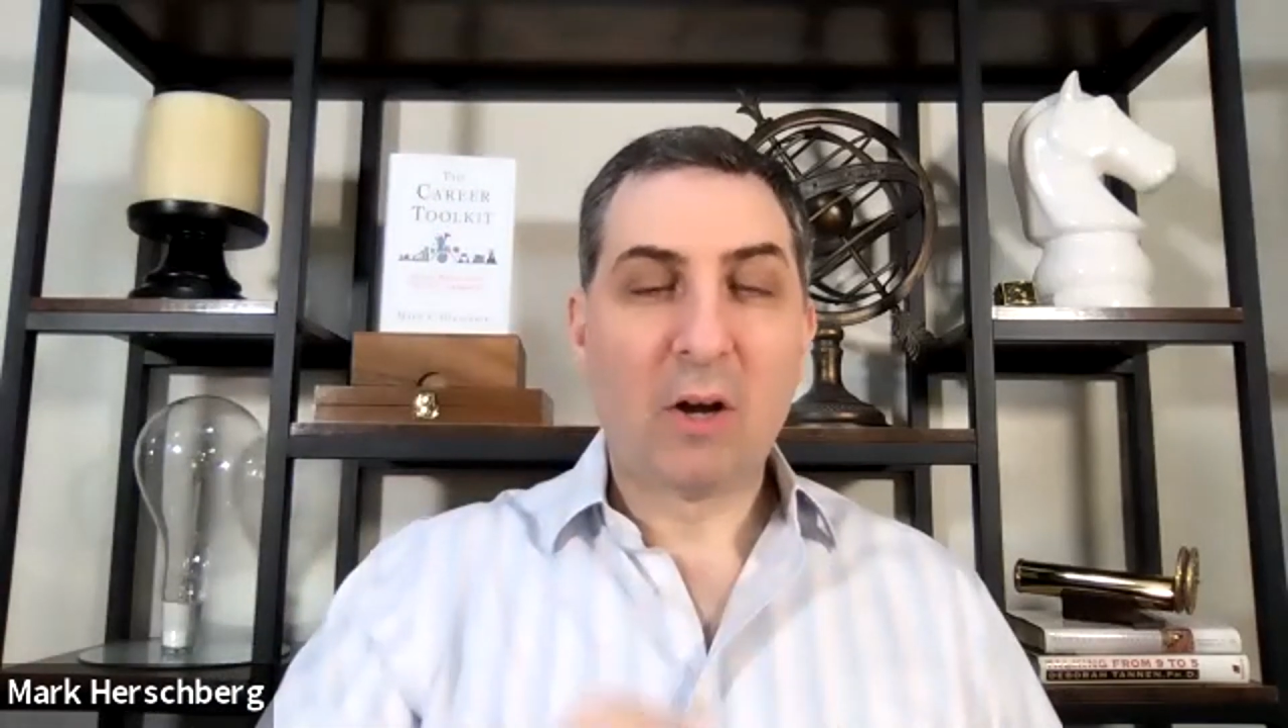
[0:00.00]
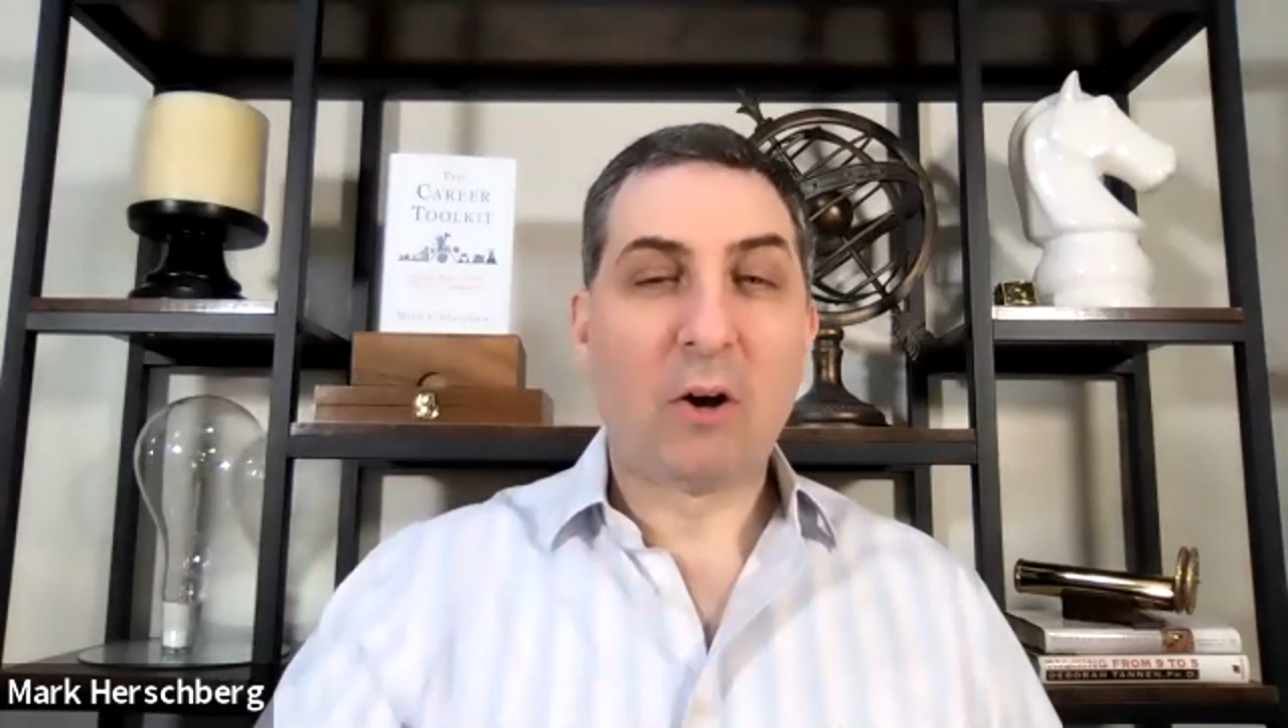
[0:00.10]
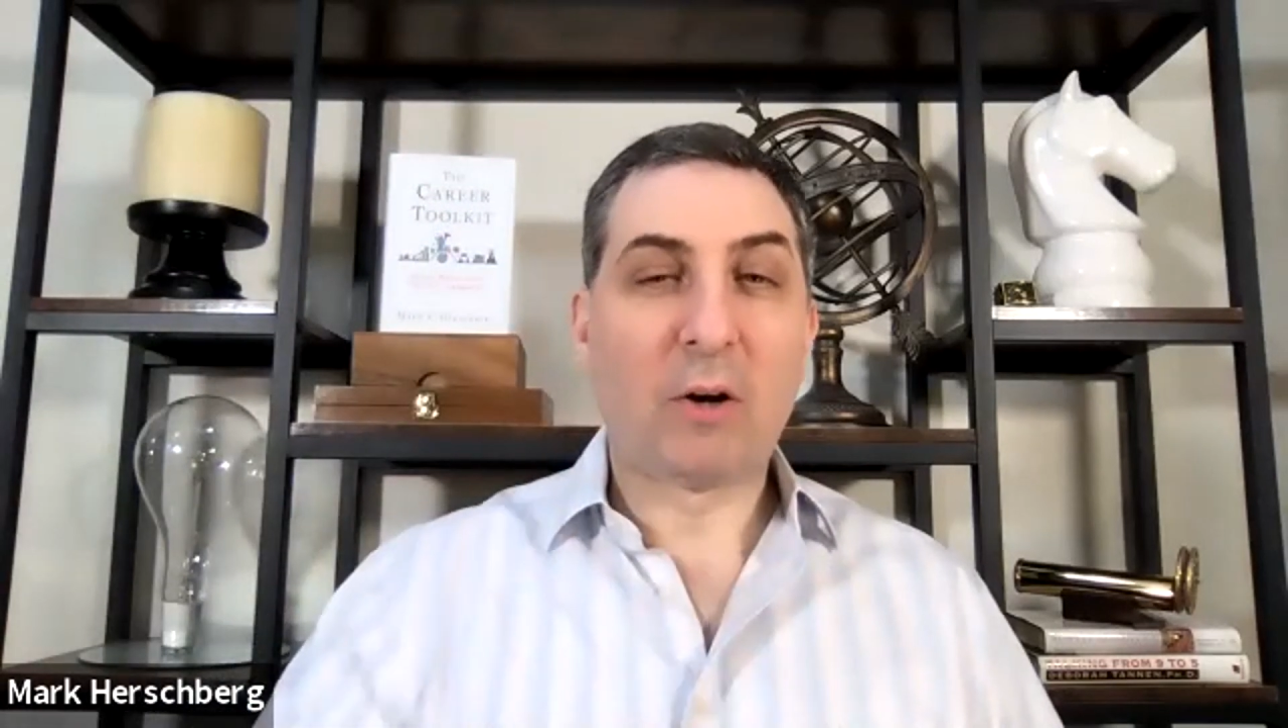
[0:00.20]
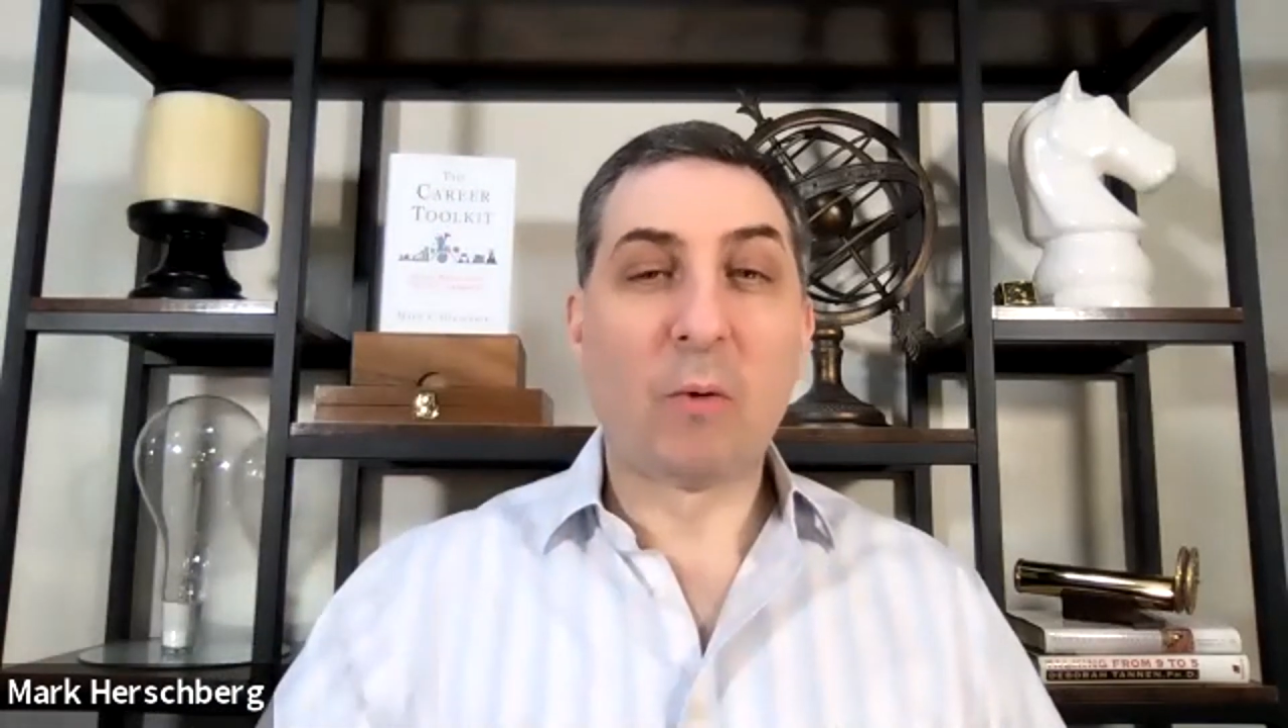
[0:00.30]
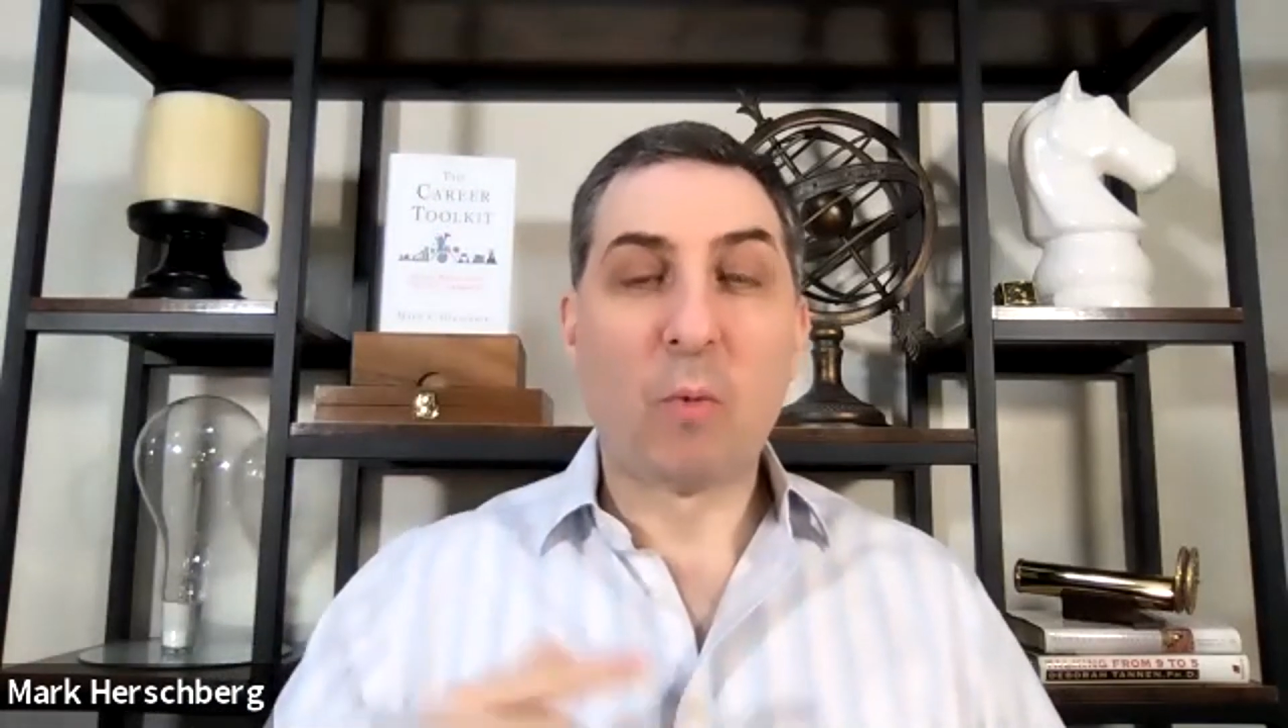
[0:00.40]

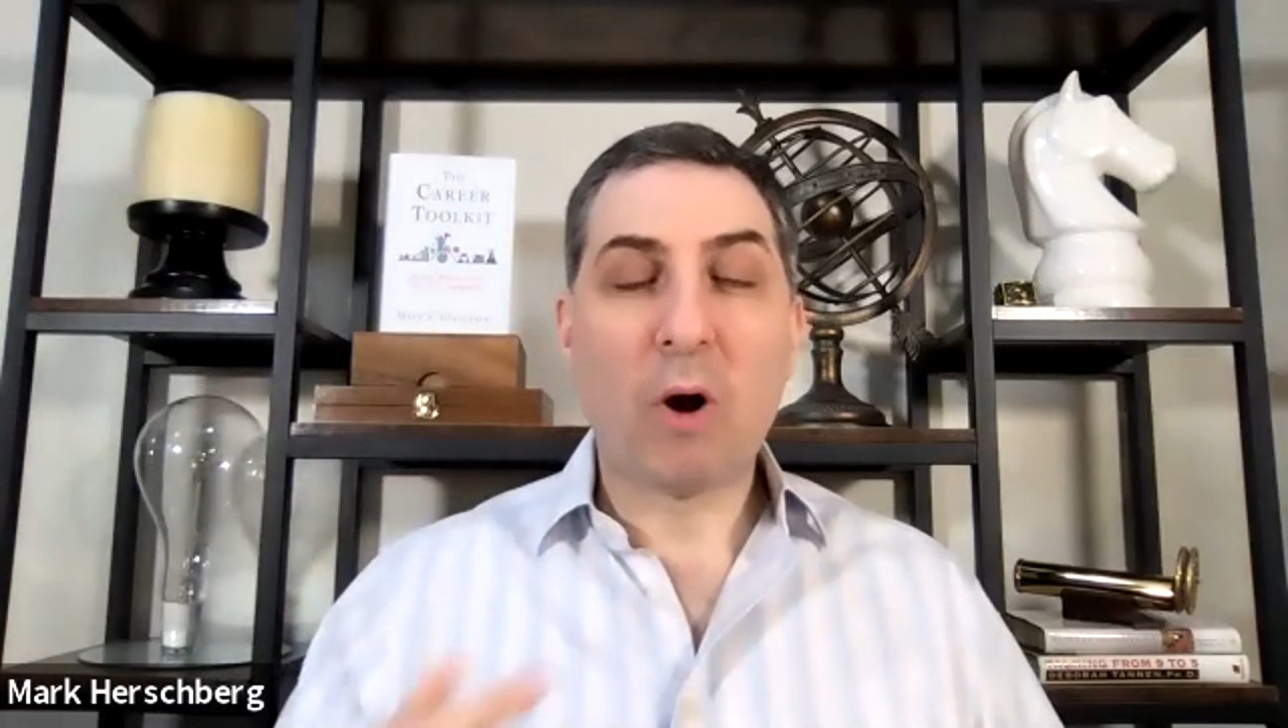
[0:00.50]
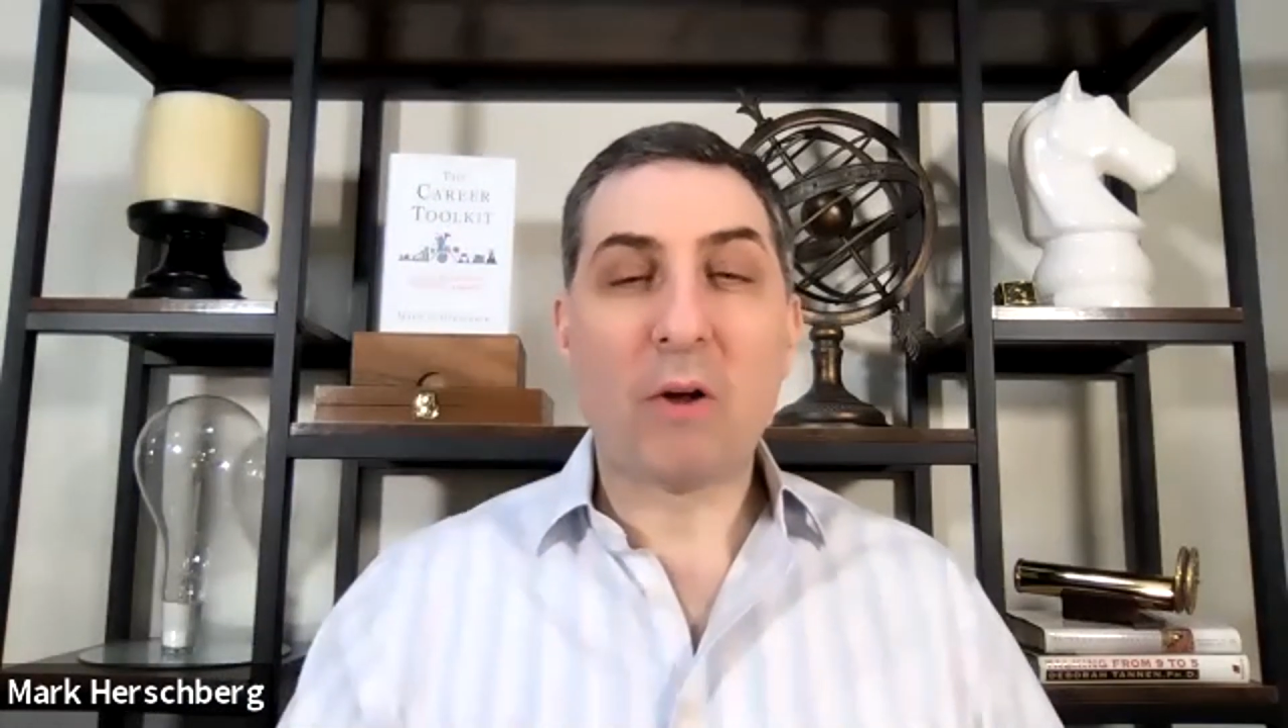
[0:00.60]
Okay, where are